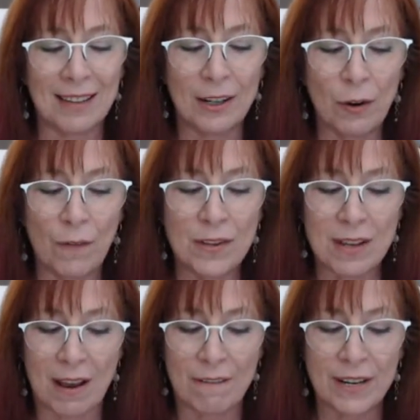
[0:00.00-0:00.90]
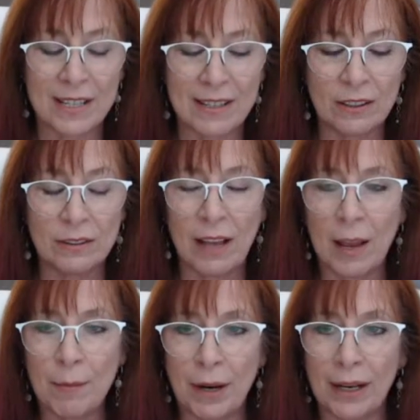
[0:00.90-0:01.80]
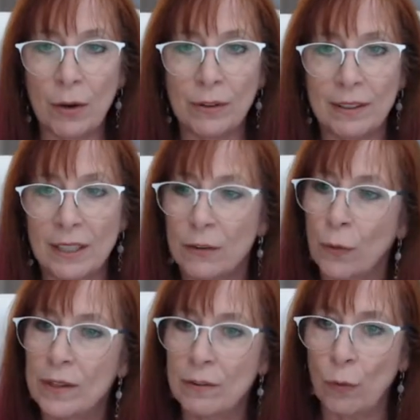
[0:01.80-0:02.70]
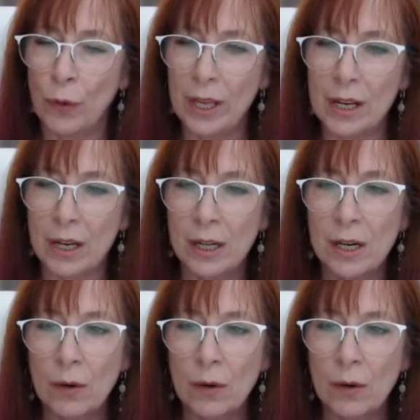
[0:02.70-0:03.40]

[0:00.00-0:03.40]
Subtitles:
don't know if it's every single day, but I know it's at least once a week